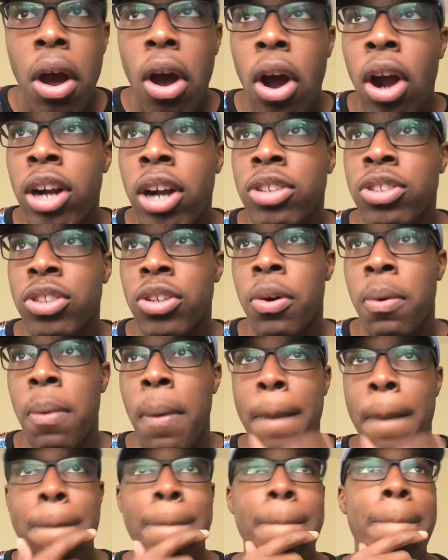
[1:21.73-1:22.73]
Alright, so
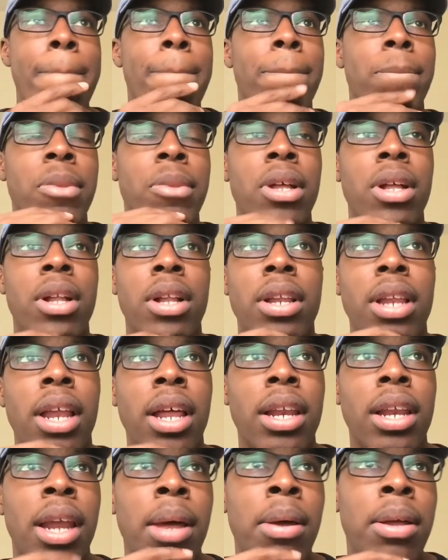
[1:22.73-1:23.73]

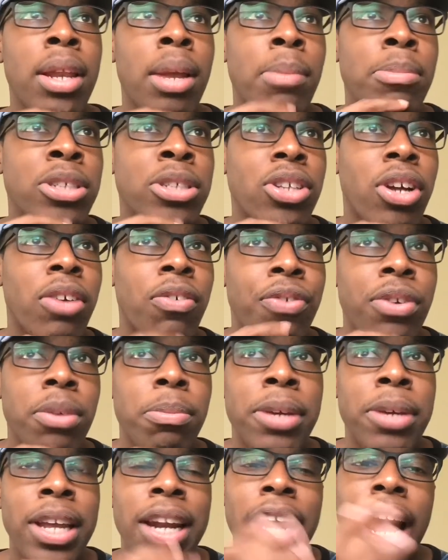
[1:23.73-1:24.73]
let me start from the
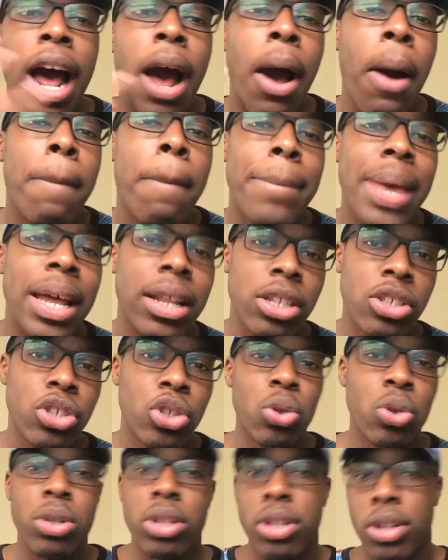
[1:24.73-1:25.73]
beginning of how I met the
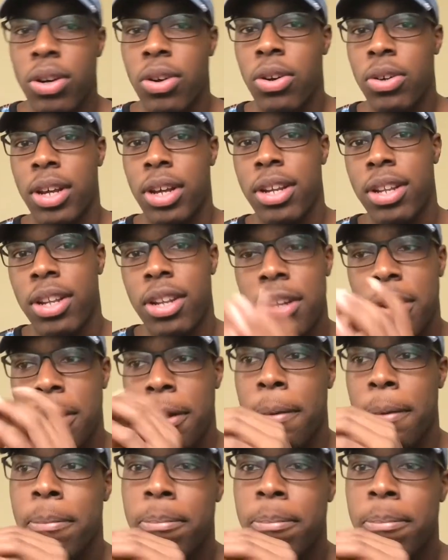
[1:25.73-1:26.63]
shorty though, okay? Look.